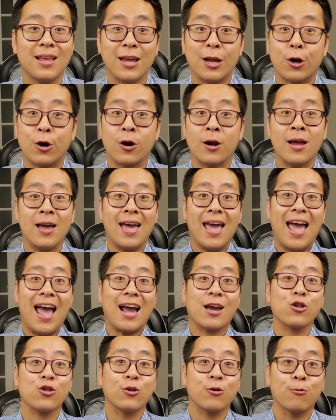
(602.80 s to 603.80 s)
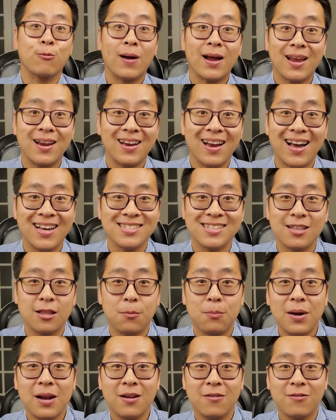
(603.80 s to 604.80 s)
that you're actually recognizing the
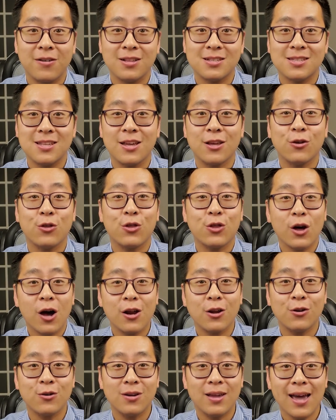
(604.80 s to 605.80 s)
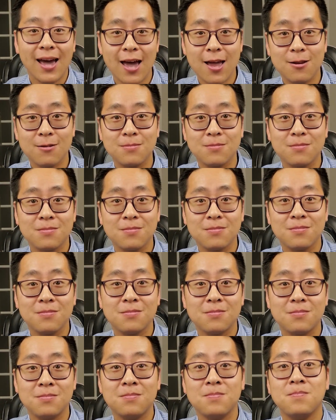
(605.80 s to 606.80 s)
benefits that you thought you'd get.
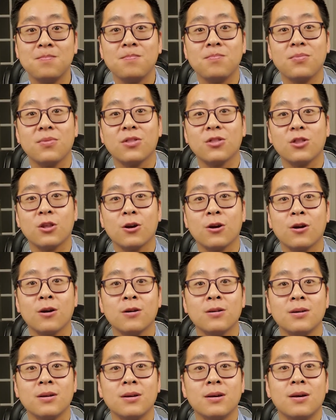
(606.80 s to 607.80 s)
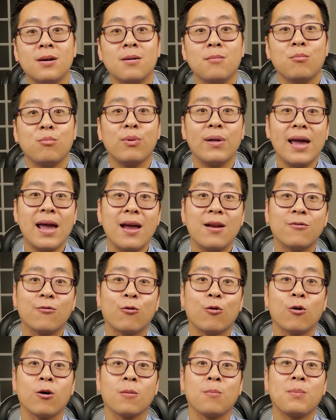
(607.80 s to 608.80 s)
Third, plan
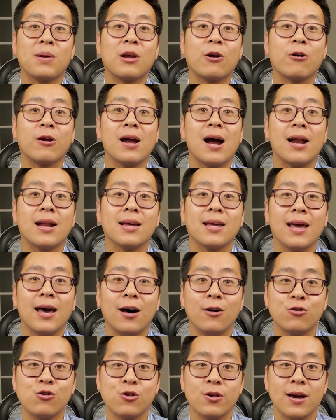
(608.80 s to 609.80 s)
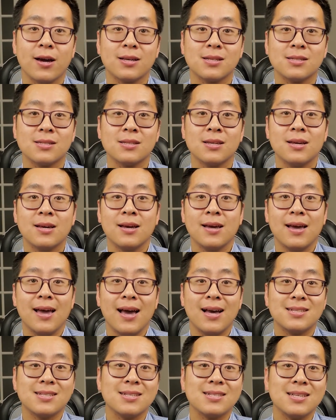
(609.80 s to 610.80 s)
for periodic health checks,
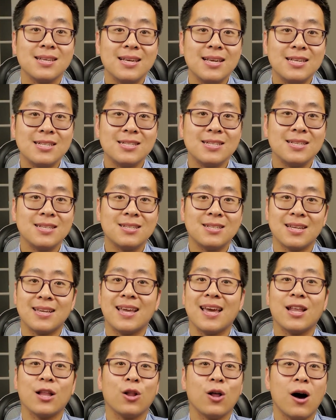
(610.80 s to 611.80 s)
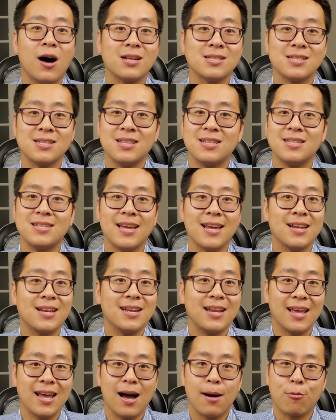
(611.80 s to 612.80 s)
as it's easy to get lost in the
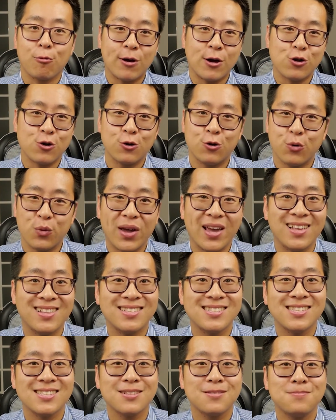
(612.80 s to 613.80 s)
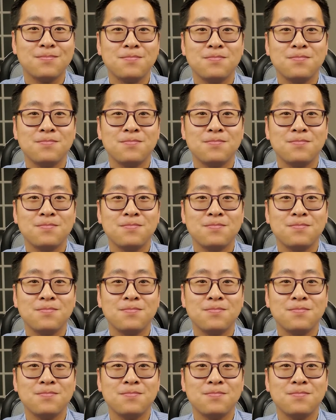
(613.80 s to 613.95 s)
day-to-day operational weeds.